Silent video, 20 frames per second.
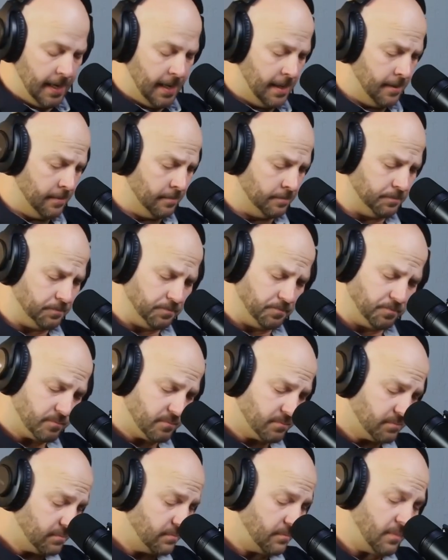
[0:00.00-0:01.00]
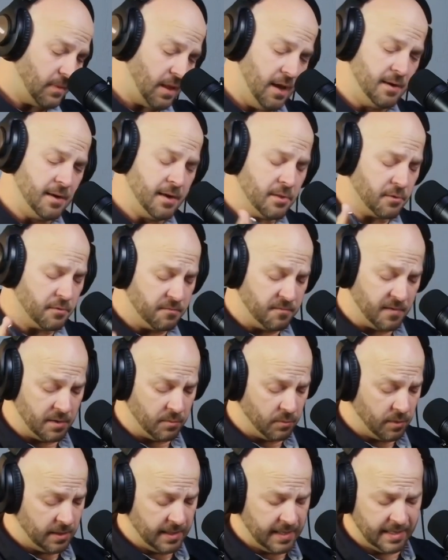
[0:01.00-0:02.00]
Another
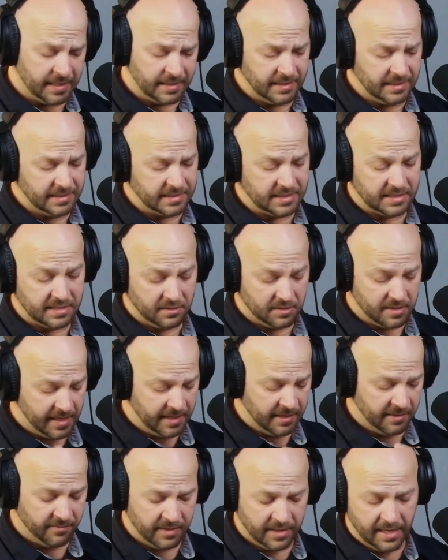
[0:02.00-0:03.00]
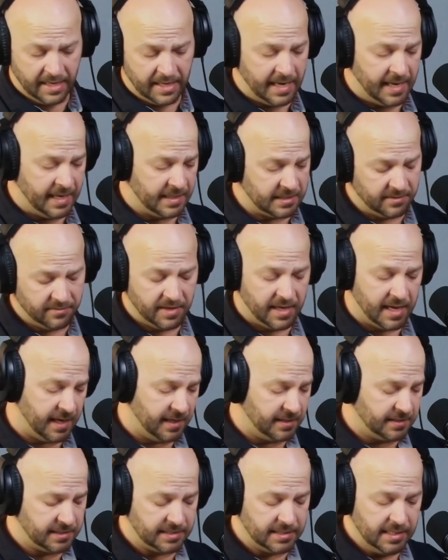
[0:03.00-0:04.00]
fun one that is still kind of an active
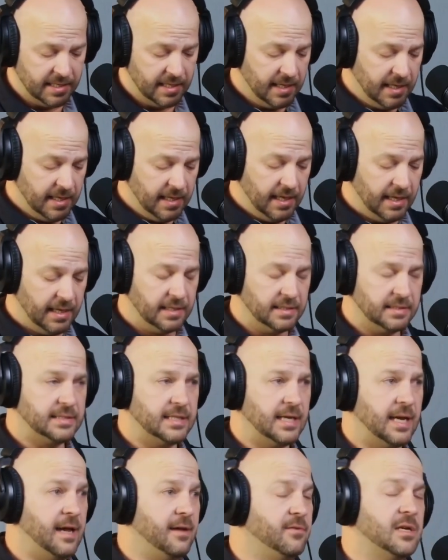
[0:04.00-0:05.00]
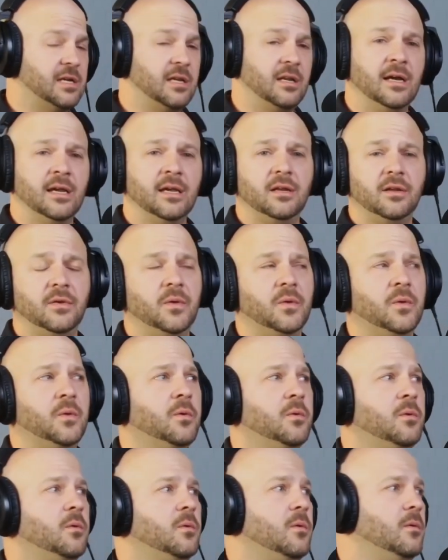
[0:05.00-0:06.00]
case is I have a client
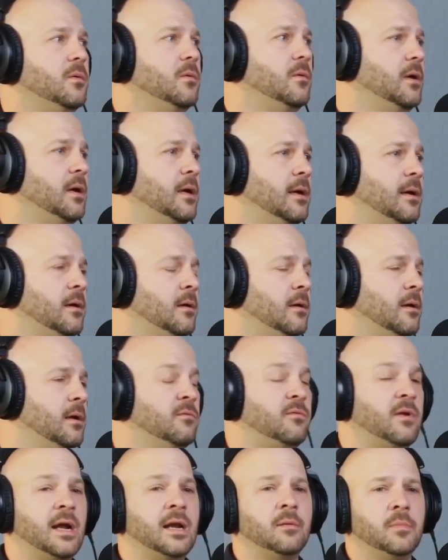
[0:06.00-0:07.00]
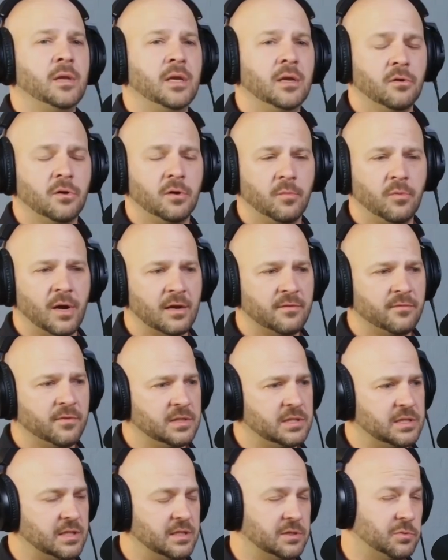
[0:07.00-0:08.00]
who invited me to go to
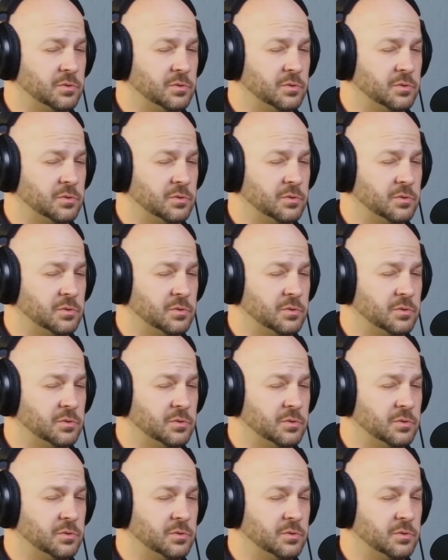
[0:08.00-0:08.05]
breakfast.